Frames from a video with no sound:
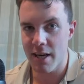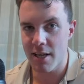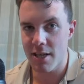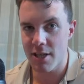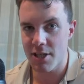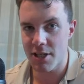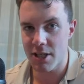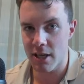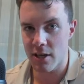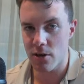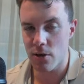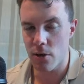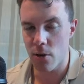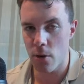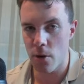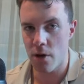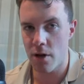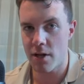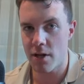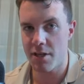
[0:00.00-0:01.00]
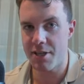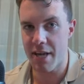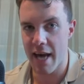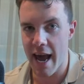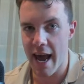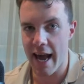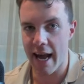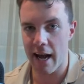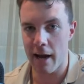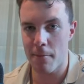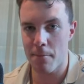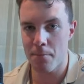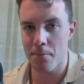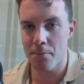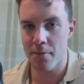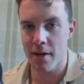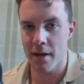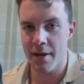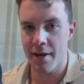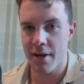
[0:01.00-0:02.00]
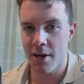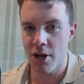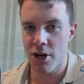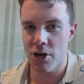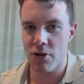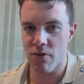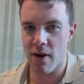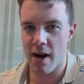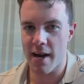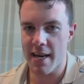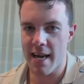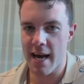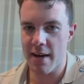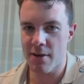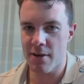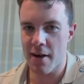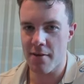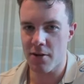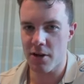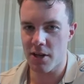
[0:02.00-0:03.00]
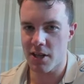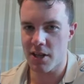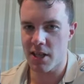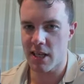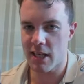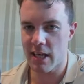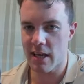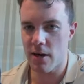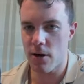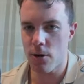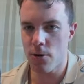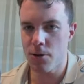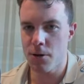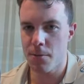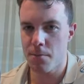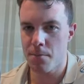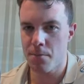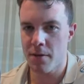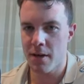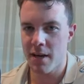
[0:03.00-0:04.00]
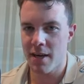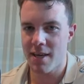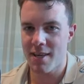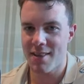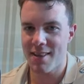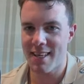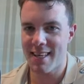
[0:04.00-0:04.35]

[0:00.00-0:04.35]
single day. Right now, if you have a look at the yield, the